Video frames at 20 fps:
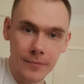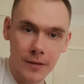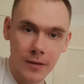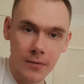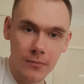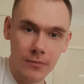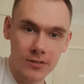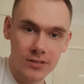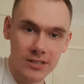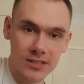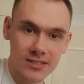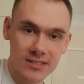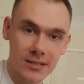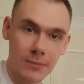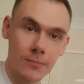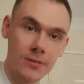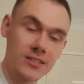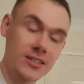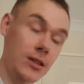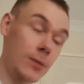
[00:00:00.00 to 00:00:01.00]
which is
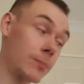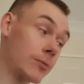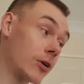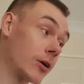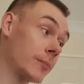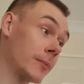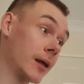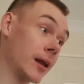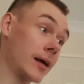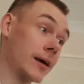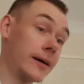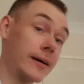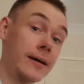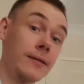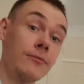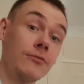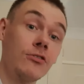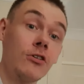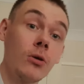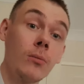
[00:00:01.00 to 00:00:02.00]
similar to the Premier League in
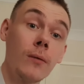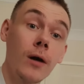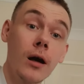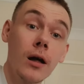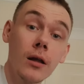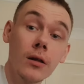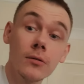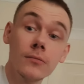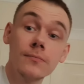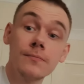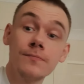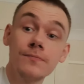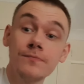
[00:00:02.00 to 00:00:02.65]
football.